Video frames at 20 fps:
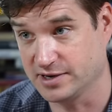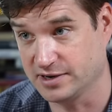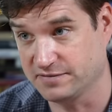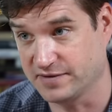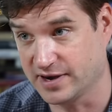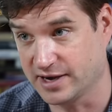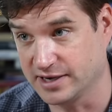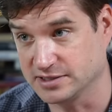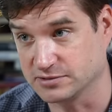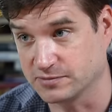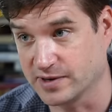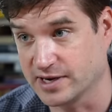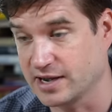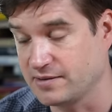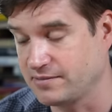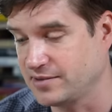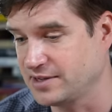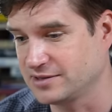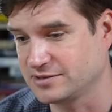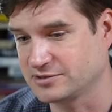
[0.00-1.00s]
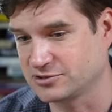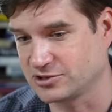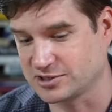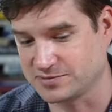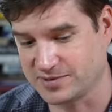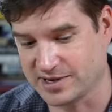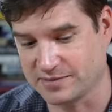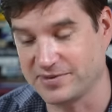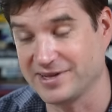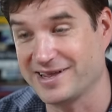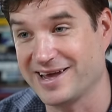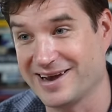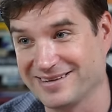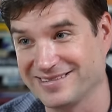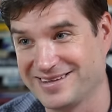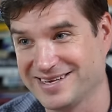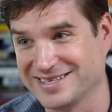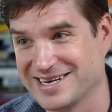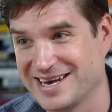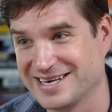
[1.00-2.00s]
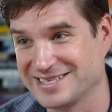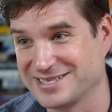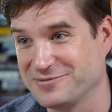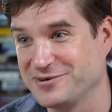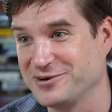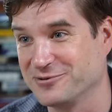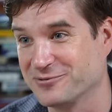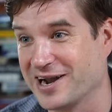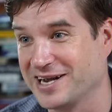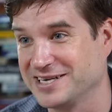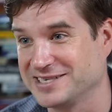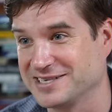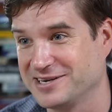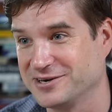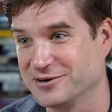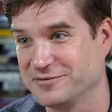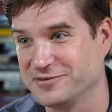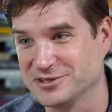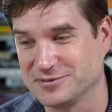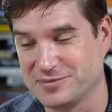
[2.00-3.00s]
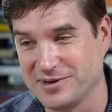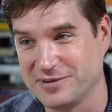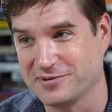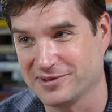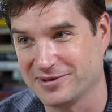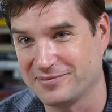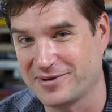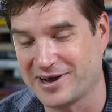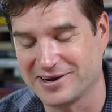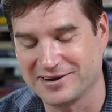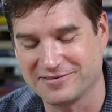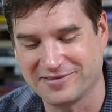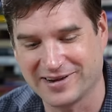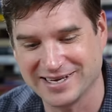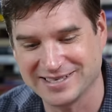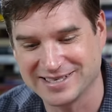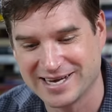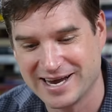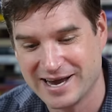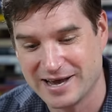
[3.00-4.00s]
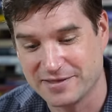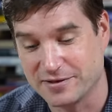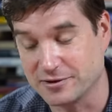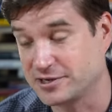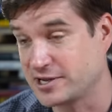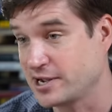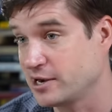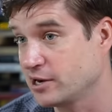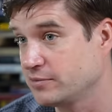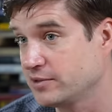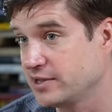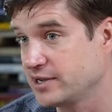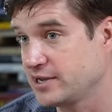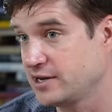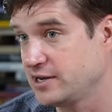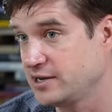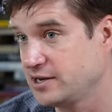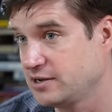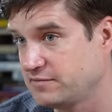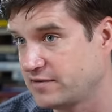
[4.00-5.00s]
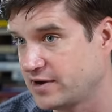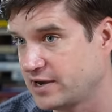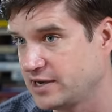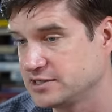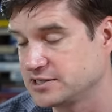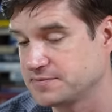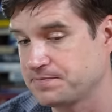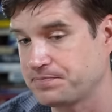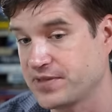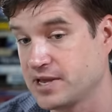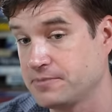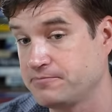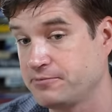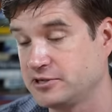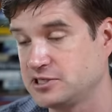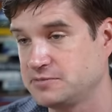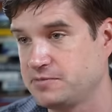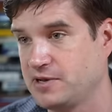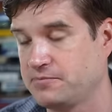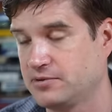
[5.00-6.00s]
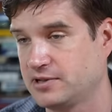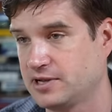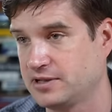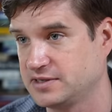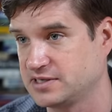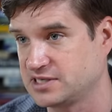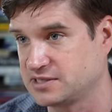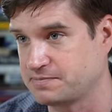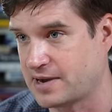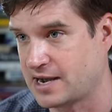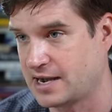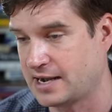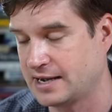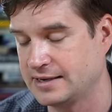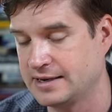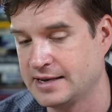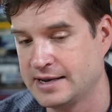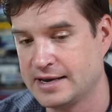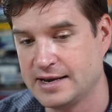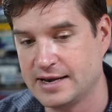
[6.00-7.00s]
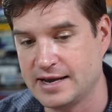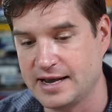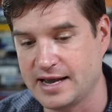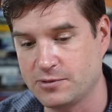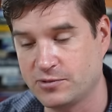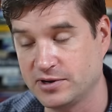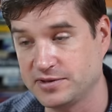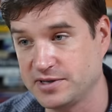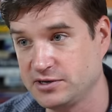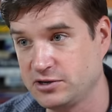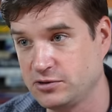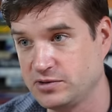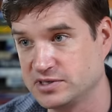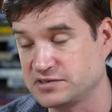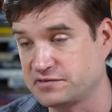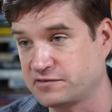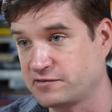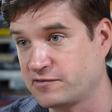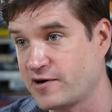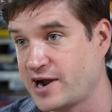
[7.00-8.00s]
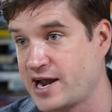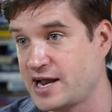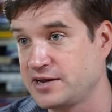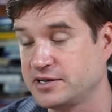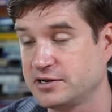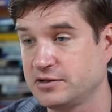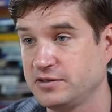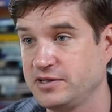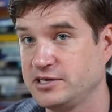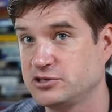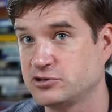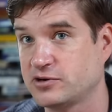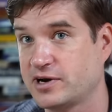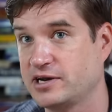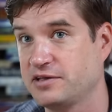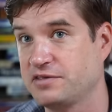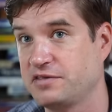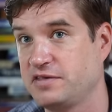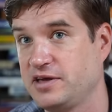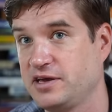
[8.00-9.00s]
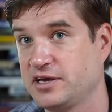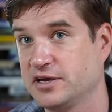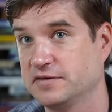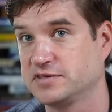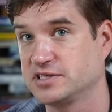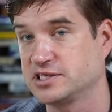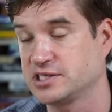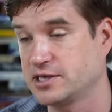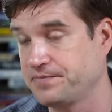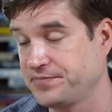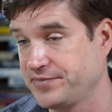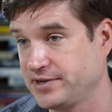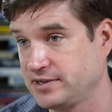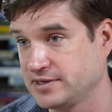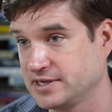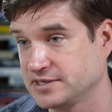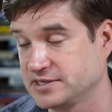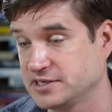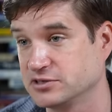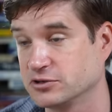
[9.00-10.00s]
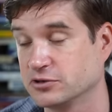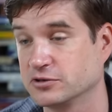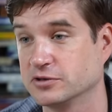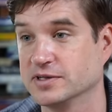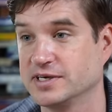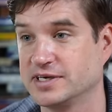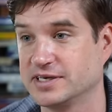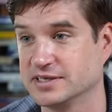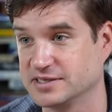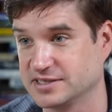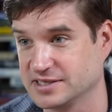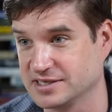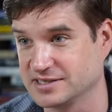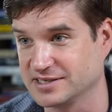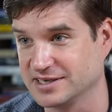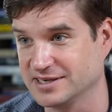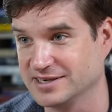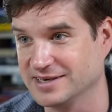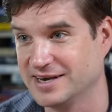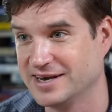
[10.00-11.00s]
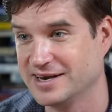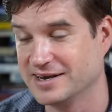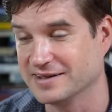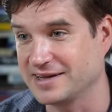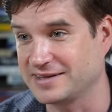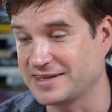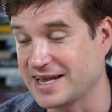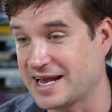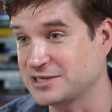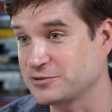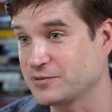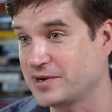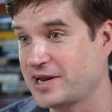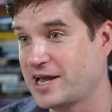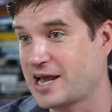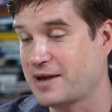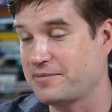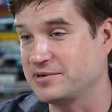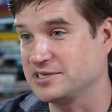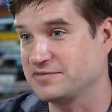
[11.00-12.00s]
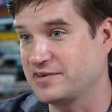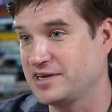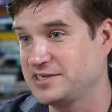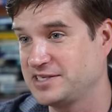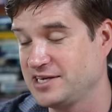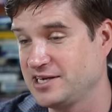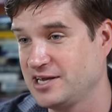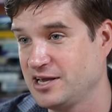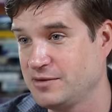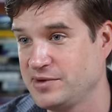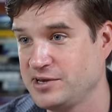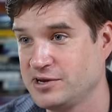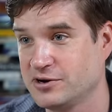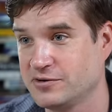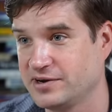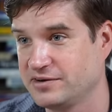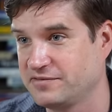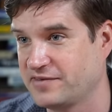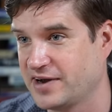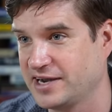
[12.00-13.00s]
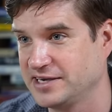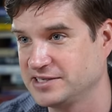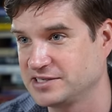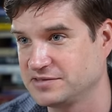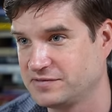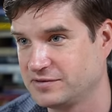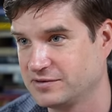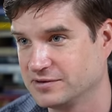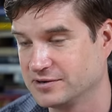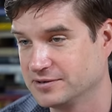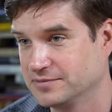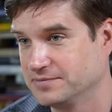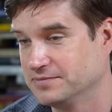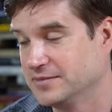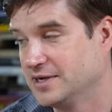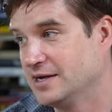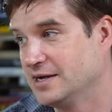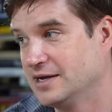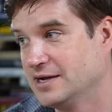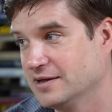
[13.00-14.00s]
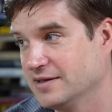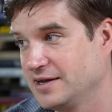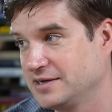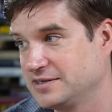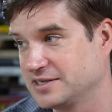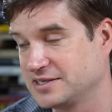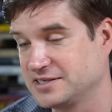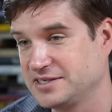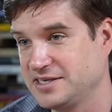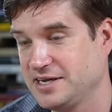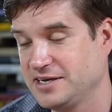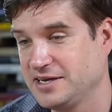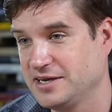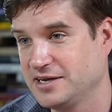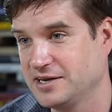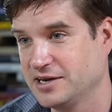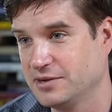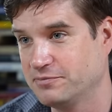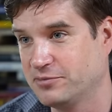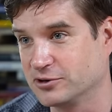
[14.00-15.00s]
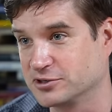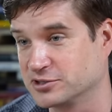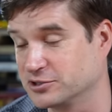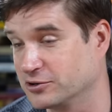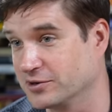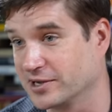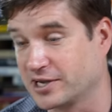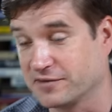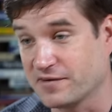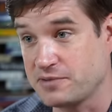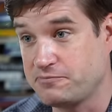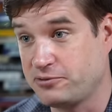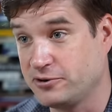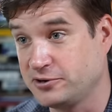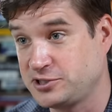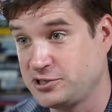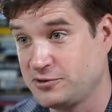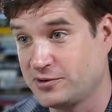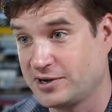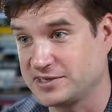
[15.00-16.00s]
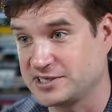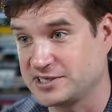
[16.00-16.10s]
advice, right? I mean, trust me, I've been down this. Yeah. Someone who writes and interviews yeah. people about advice, they're terrible at getting advice. It puts people on the spot and what they do is frantically try to think of something that's internally consistent. Yeah. Like that's what happens if I say, "Give me your advice for like succeeding in a bookstore." Like if I put yeah. you on the